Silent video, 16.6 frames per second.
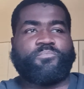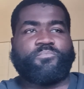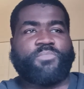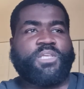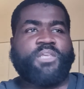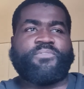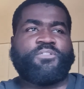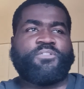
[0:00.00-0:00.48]

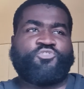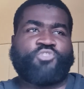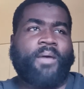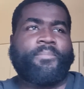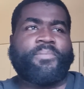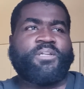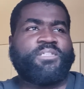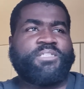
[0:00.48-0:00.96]
even
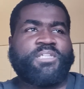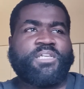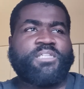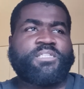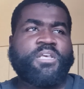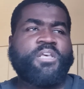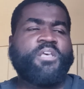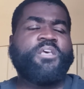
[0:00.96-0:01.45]
dropping a
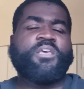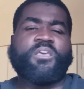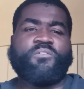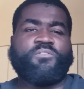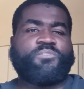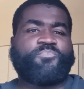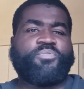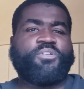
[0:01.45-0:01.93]
diss. It
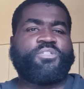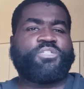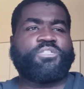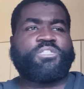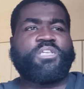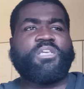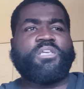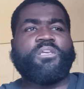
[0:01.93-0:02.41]
was
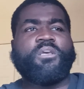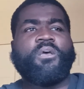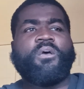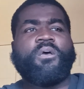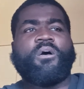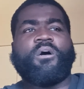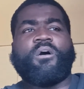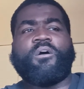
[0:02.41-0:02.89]
Pusha T.
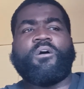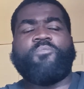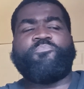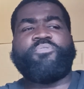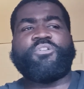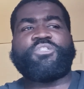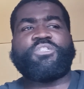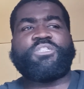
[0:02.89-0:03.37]

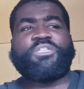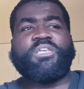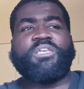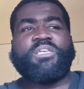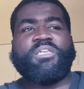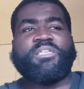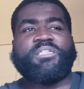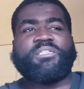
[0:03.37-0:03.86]
Pusha
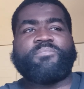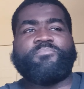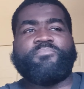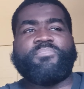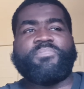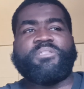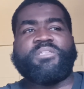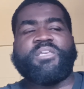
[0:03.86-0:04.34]
T is
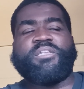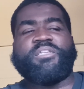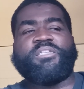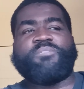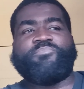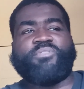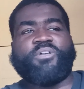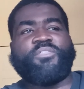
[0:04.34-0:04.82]
getting
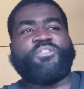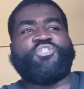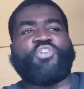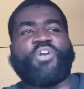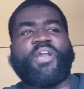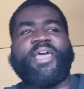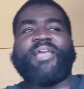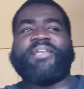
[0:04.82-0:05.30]
his brother
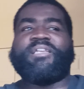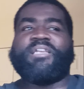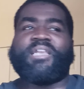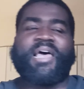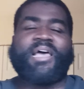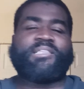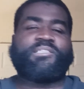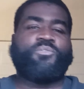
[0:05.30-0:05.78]
dragged a
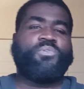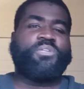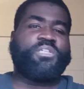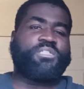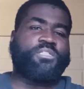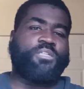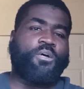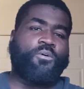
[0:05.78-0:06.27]
lot through
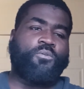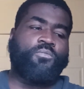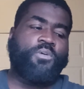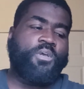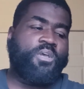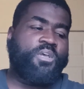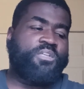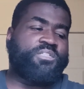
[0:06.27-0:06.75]
this though.
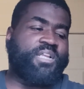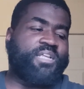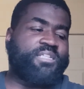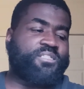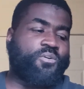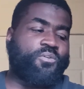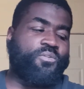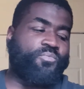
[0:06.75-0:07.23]
So that's
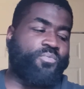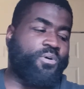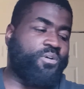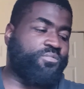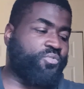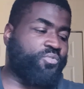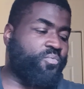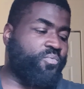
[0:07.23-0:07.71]
the only
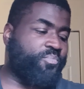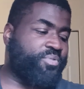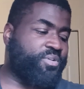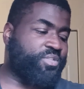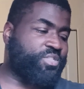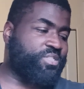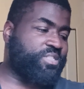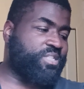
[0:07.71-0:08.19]
wrongdoing with
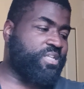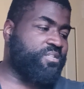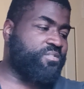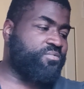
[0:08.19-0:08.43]
Pusha T.